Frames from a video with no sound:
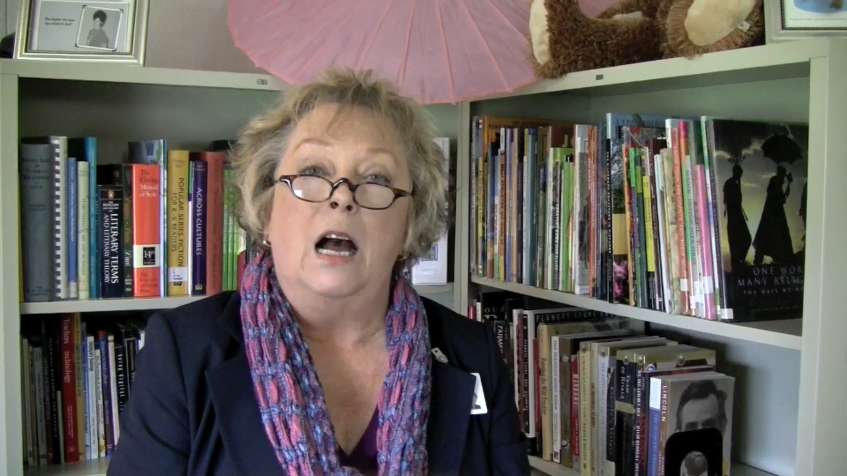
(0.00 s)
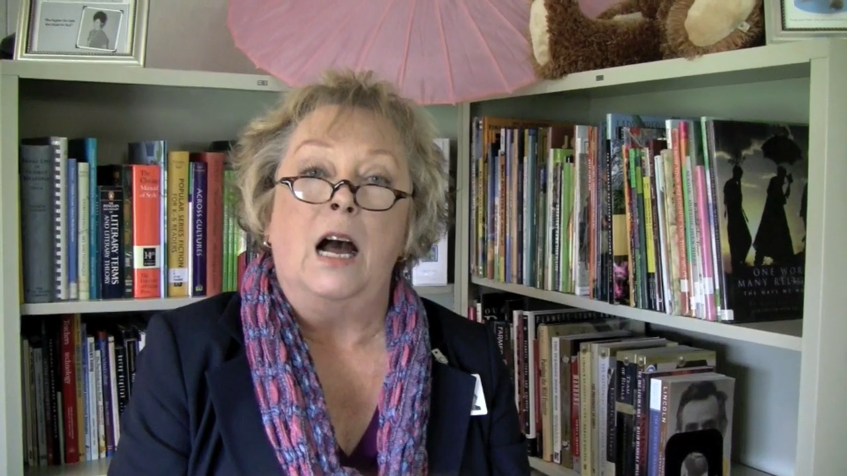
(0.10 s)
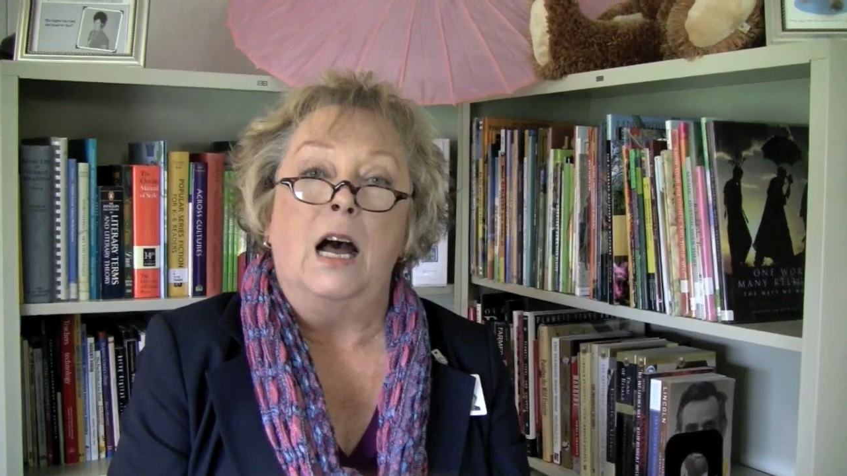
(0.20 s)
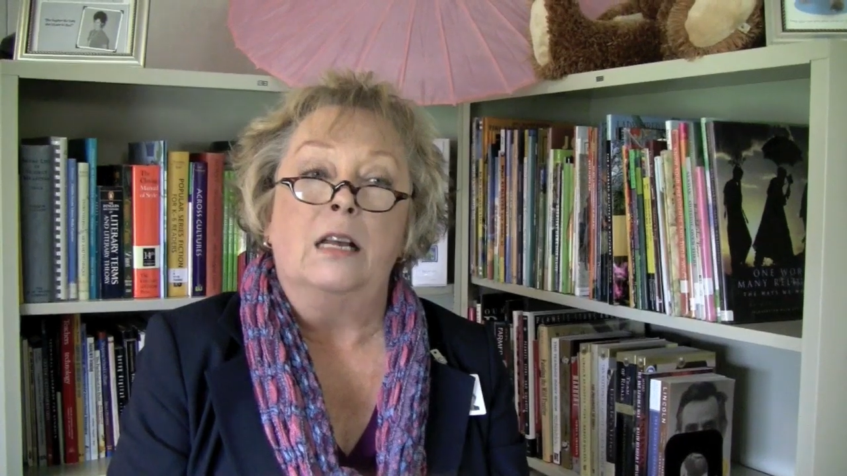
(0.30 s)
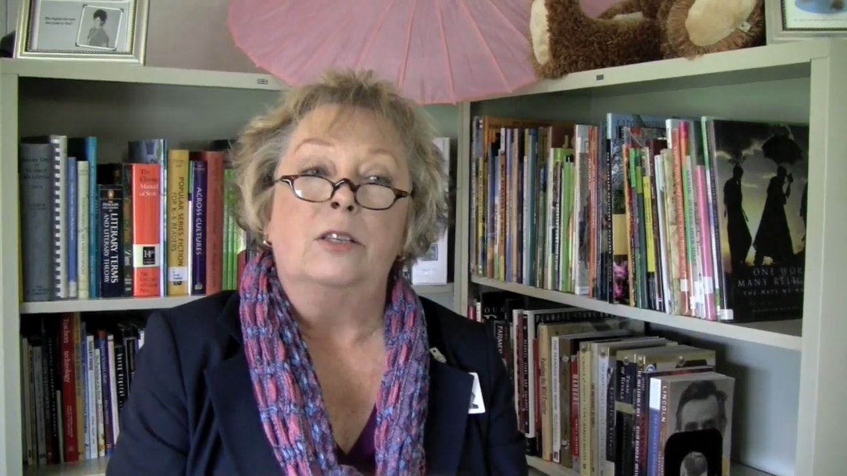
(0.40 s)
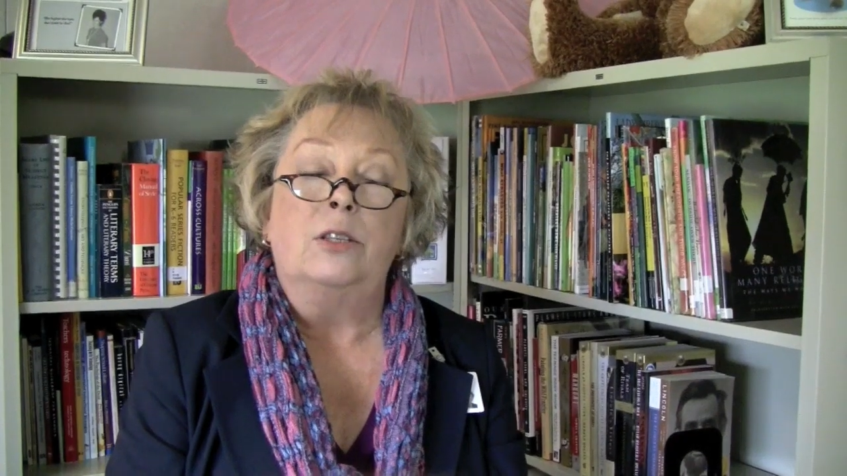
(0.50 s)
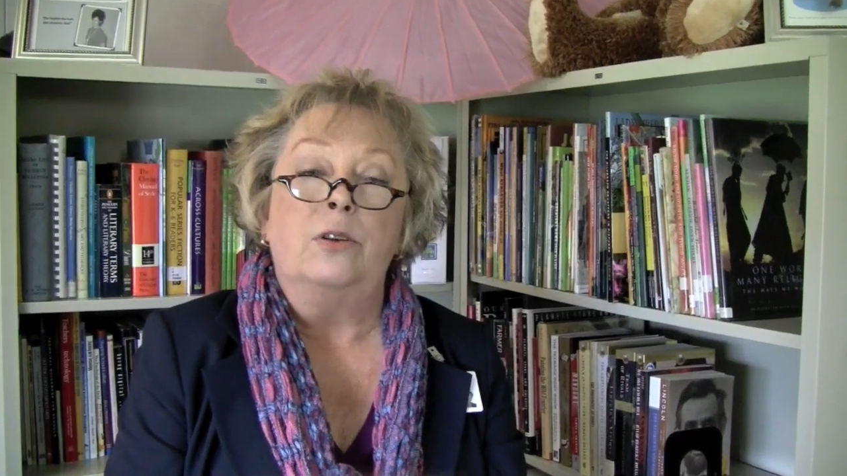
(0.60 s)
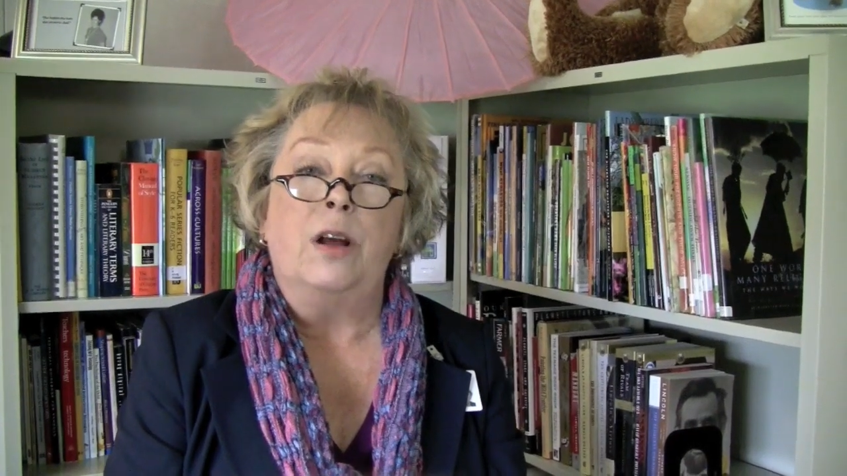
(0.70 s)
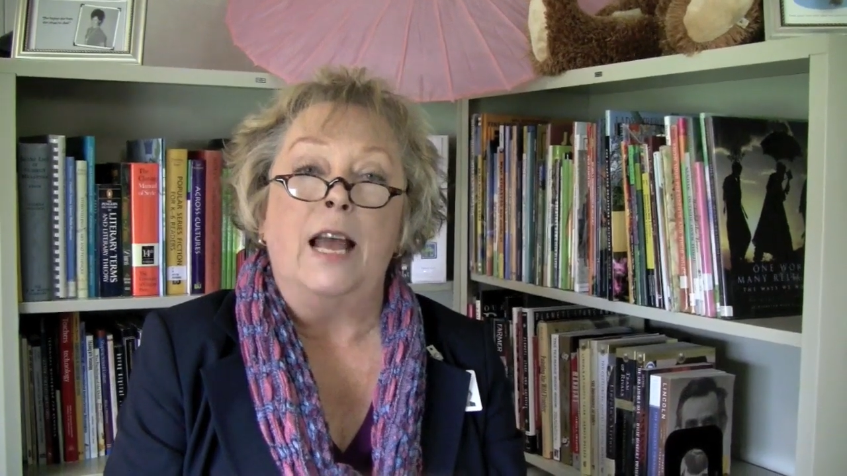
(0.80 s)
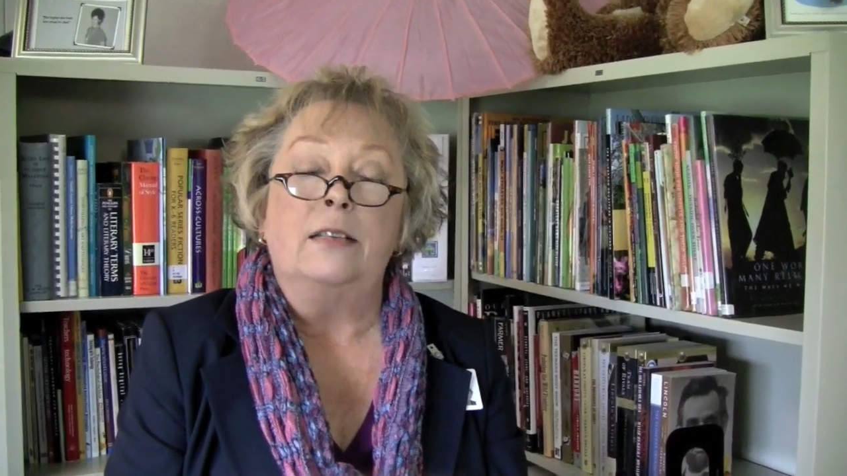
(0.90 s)

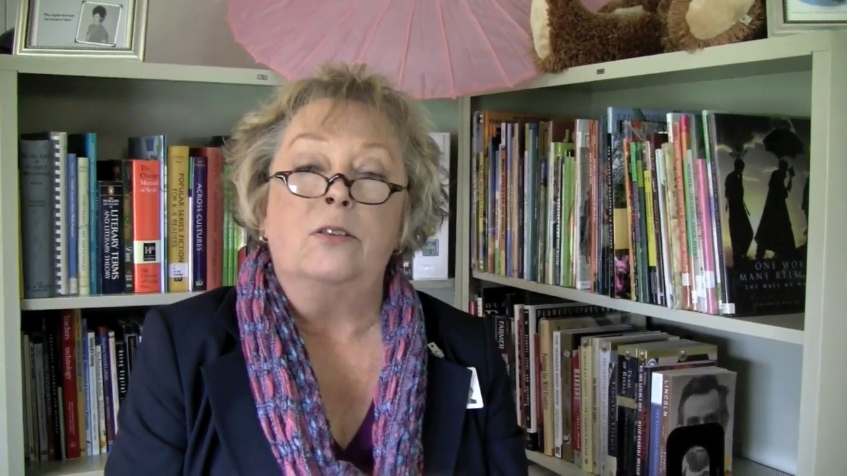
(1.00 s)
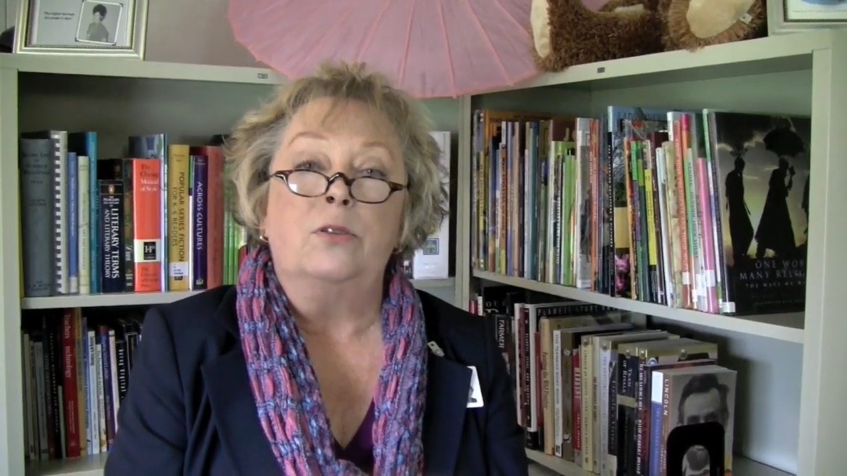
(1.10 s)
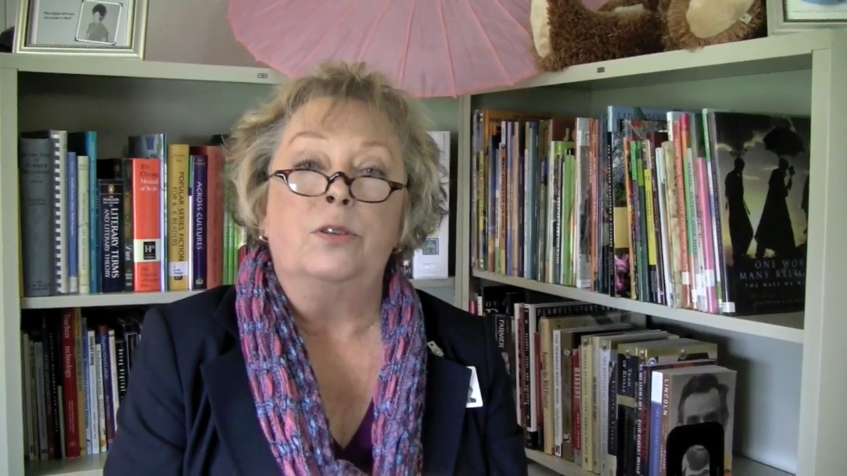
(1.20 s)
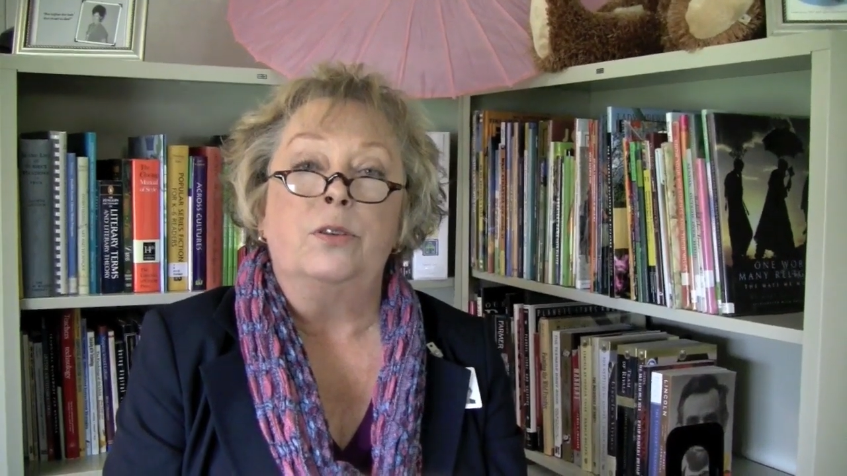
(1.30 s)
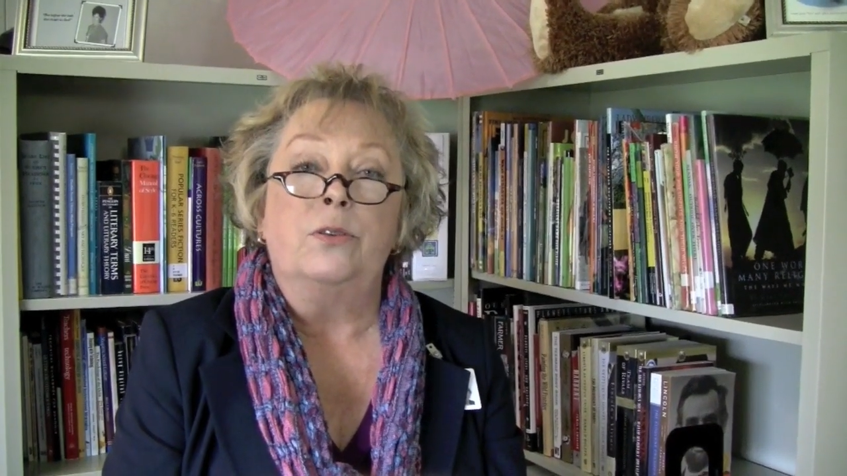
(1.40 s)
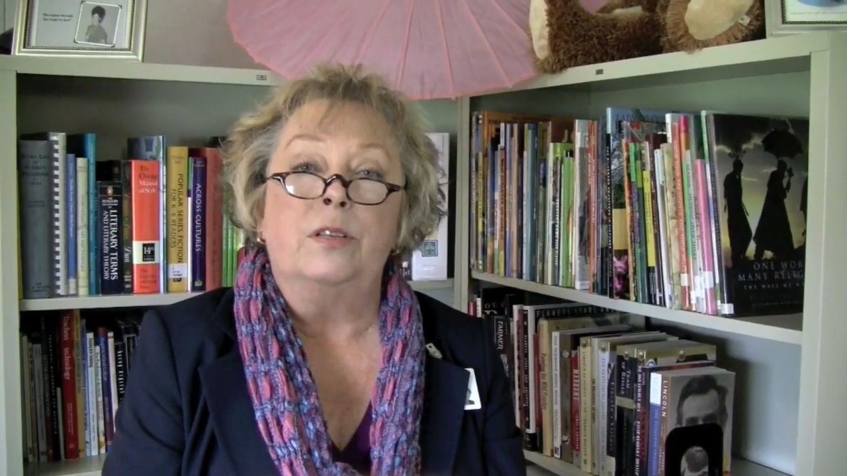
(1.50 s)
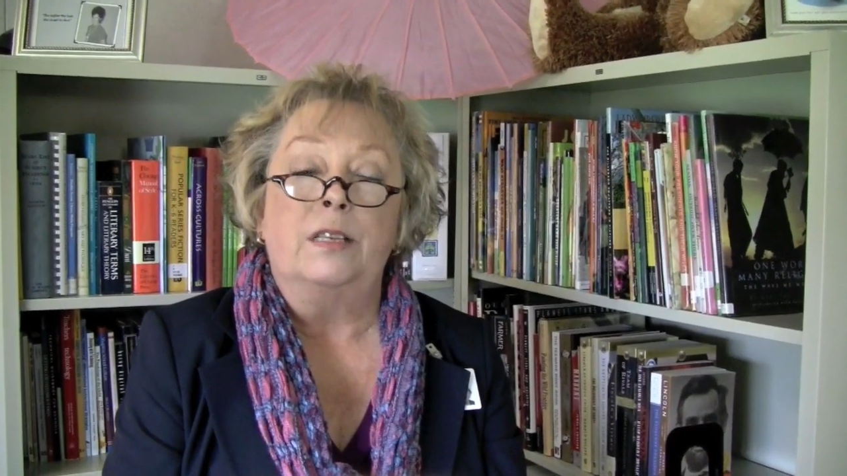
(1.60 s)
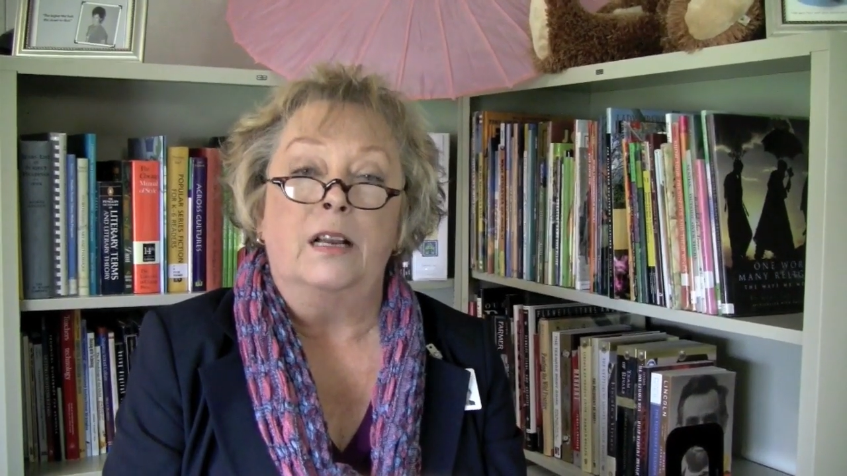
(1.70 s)
high school students